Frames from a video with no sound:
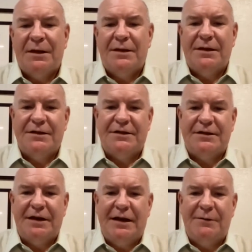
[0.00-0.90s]
This is
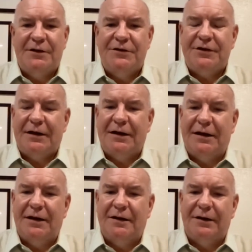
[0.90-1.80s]
an image
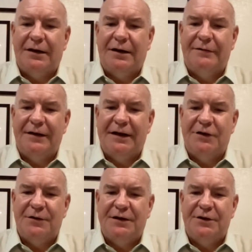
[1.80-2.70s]
of an
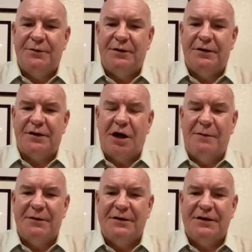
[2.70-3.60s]
entry to a
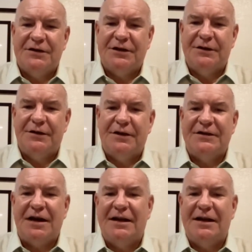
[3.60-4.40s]
competition to design a